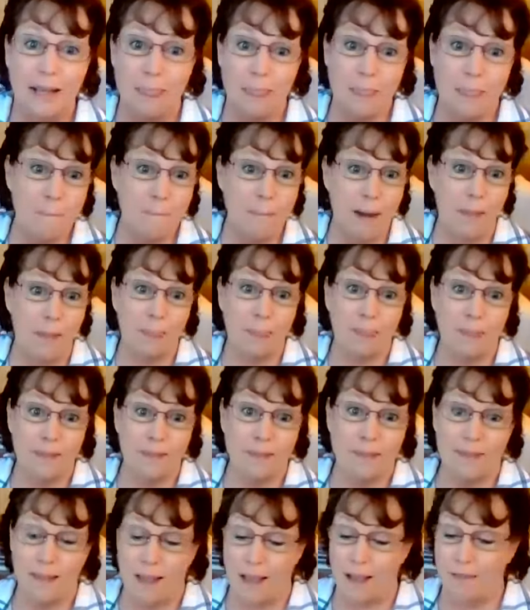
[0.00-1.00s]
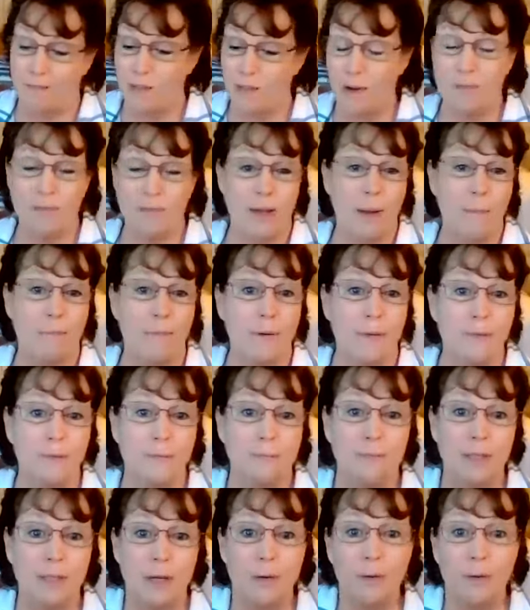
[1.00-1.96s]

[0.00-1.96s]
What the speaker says: the month of November,